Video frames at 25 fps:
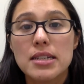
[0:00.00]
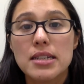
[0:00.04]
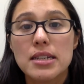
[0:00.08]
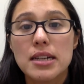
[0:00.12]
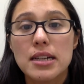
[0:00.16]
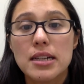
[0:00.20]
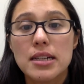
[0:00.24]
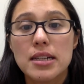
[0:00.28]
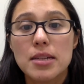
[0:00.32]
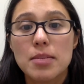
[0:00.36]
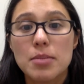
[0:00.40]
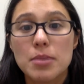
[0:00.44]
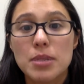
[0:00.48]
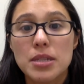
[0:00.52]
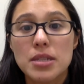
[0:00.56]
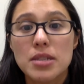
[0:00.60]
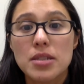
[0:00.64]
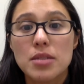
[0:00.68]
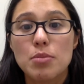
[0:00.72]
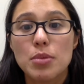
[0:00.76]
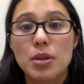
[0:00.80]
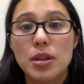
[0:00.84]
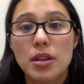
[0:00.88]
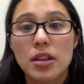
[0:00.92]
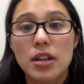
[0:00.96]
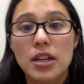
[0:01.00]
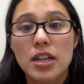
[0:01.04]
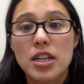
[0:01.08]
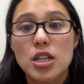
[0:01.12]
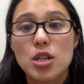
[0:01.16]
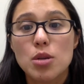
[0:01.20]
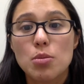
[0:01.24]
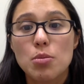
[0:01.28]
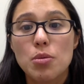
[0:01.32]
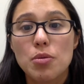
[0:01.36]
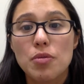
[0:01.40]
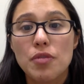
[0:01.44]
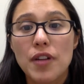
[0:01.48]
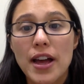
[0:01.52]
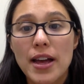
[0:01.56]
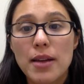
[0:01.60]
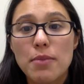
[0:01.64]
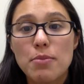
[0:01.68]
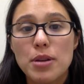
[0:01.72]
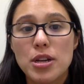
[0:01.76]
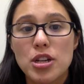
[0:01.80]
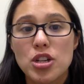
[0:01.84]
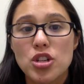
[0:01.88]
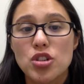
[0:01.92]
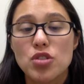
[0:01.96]
endoscopists' ability to
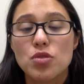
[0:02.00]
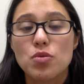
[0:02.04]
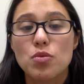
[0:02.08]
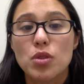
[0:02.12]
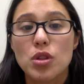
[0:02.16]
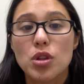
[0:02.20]
provide patients